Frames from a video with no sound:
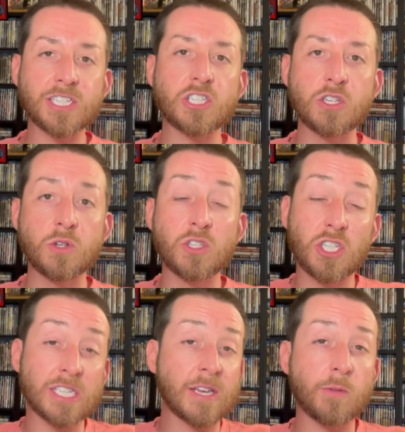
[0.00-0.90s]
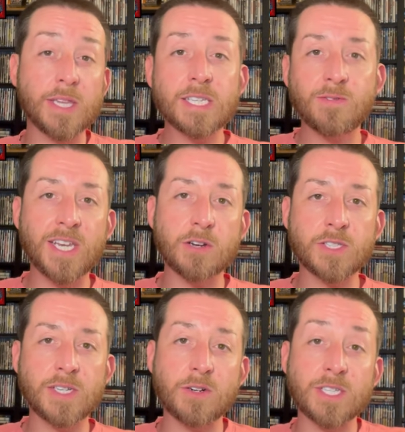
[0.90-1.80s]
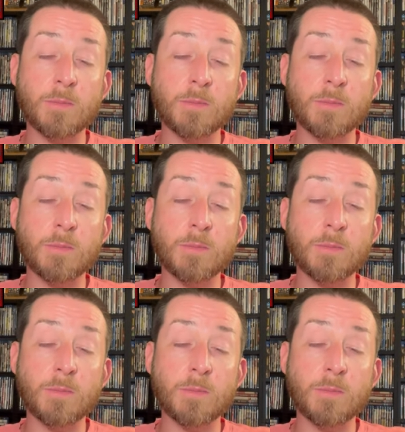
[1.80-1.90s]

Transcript: latest news. Just like with this video series,